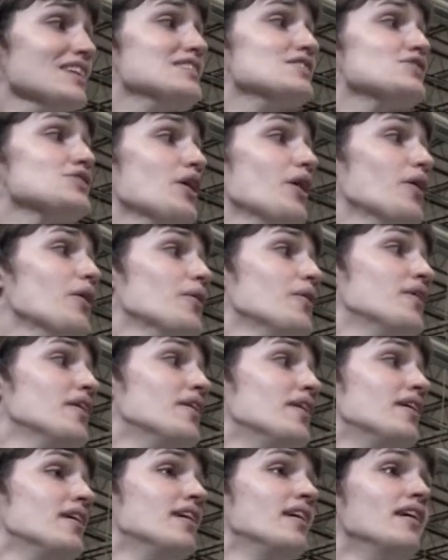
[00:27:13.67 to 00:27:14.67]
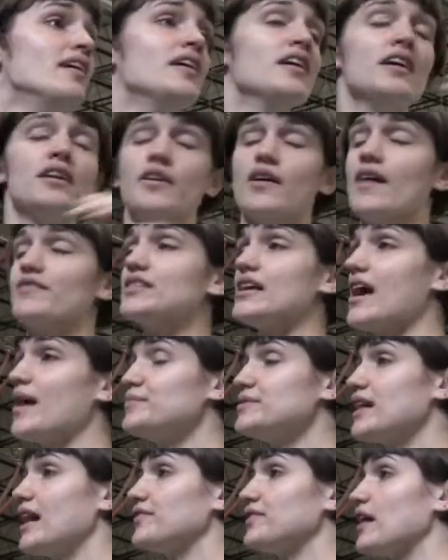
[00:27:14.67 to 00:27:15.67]
so you have to
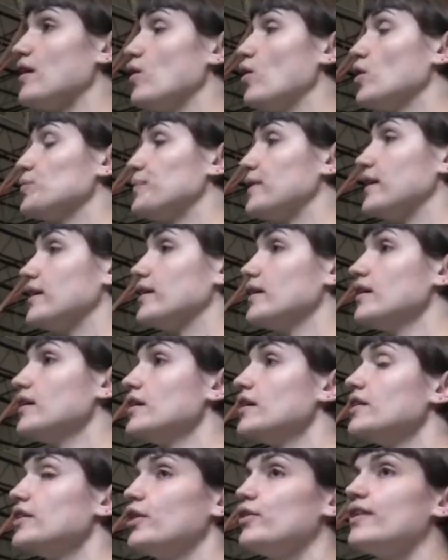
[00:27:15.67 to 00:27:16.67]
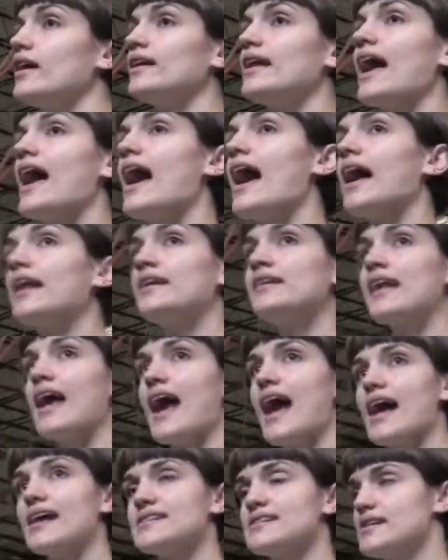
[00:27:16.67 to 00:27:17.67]
empty out that old beer. You then add an
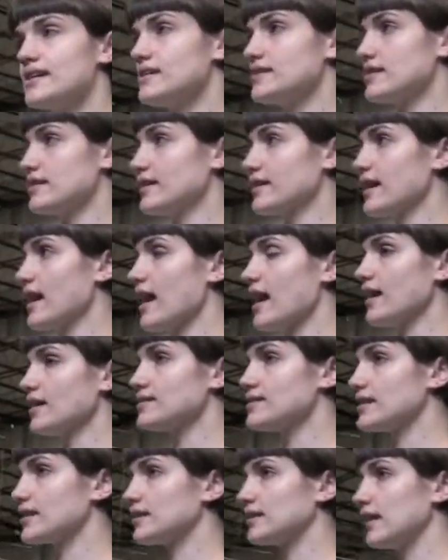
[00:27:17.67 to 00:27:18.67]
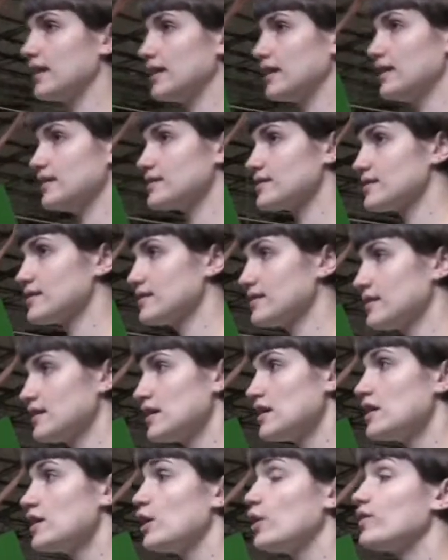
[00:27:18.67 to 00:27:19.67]
acid to the keg to clean it.
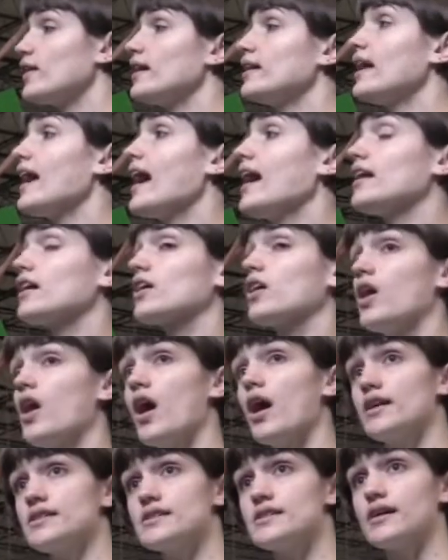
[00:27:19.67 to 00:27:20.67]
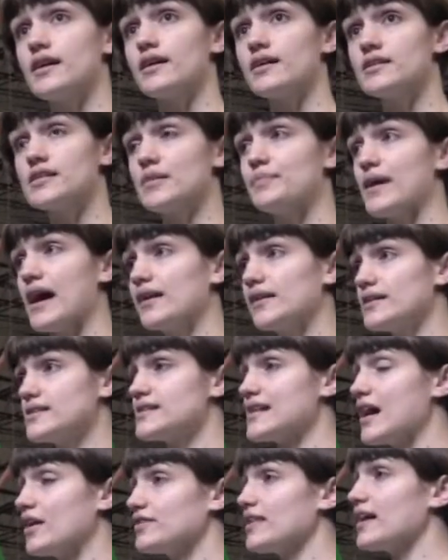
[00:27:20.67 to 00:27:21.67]
You then add a caustic to
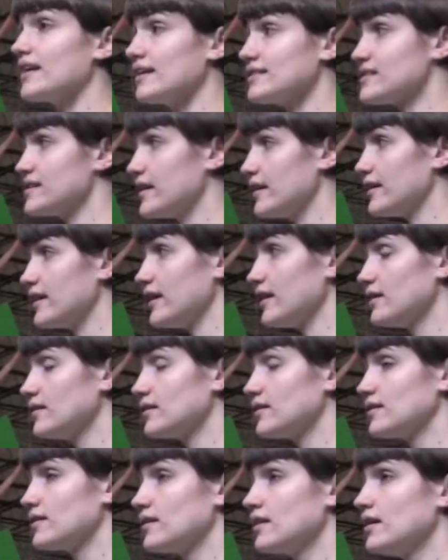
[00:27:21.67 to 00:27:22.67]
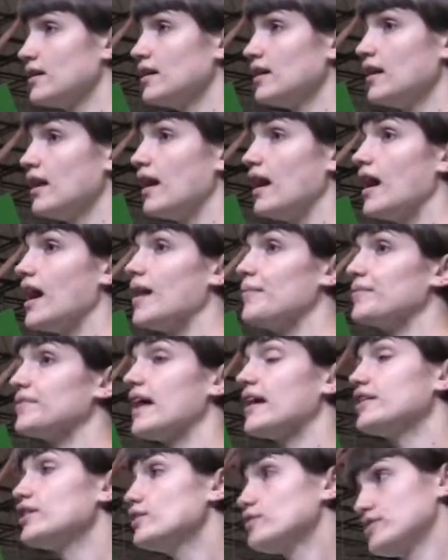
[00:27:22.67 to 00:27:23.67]
balance out that acidity.
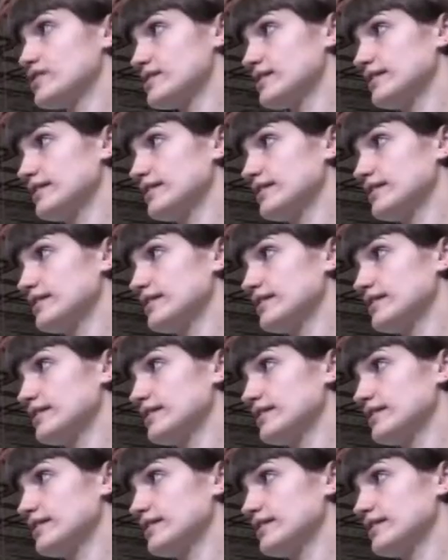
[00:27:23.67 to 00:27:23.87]
Then you